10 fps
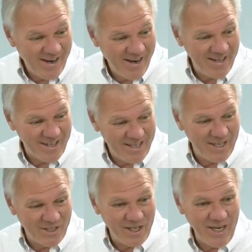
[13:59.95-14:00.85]
in the
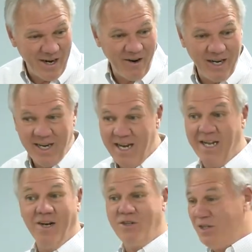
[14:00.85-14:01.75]
Dead Sea area,
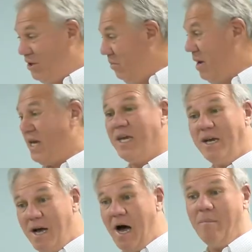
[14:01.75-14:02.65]
and they're still
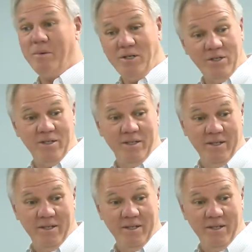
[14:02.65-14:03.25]
making copies,